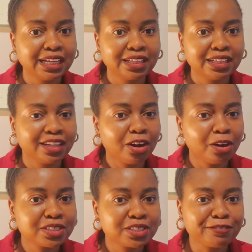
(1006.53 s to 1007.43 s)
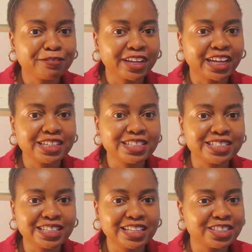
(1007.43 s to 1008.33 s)
They're always on
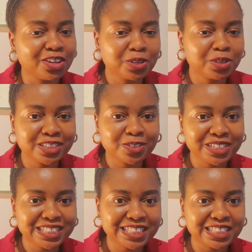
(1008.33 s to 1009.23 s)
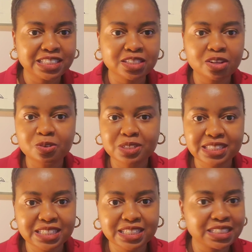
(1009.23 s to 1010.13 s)
vacation. It's always recess. It's always
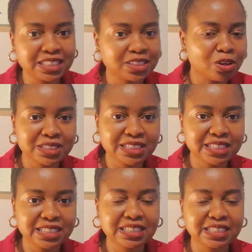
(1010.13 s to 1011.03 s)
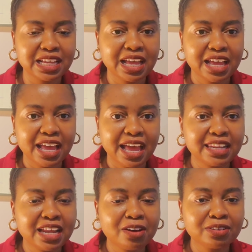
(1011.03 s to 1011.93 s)
this. It's always this.
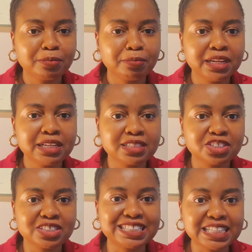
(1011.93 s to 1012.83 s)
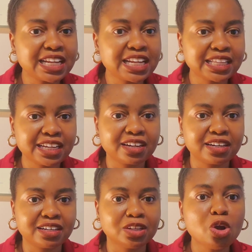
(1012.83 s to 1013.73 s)
And now the bill is just sitting
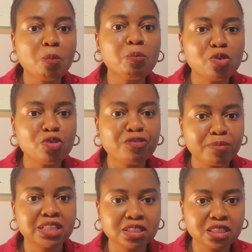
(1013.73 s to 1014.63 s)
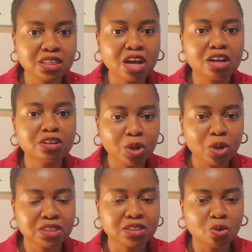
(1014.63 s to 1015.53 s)
there. No movement, none
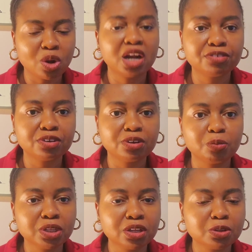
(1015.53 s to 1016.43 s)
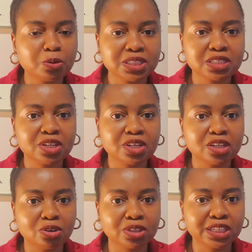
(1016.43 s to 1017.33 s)
whatsoever. We don't know what's going on.